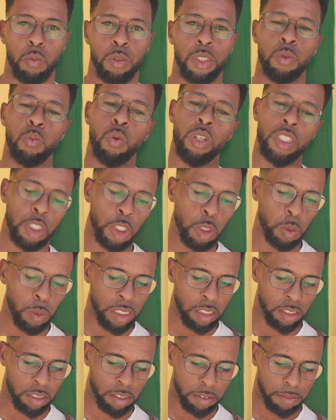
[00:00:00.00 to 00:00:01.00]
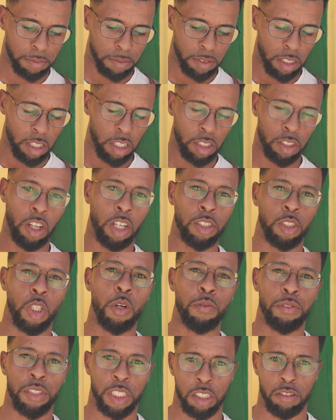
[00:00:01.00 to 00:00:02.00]
What you wanna do is not
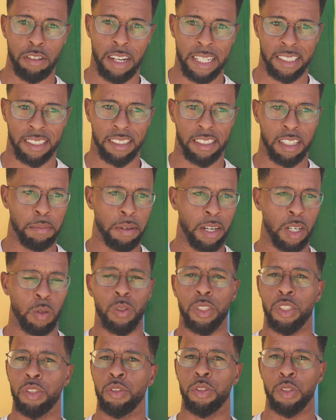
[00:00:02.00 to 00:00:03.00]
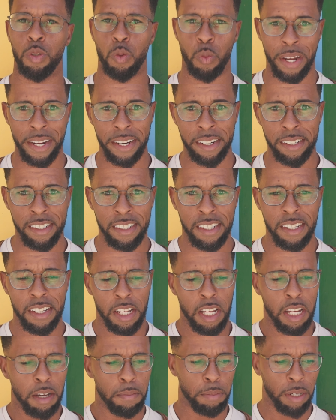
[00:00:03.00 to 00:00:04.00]
overstress about what you're gonna wear,
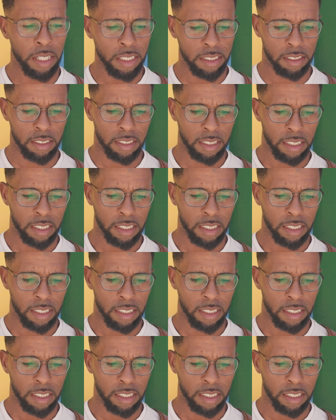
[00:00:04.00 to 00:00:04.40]
but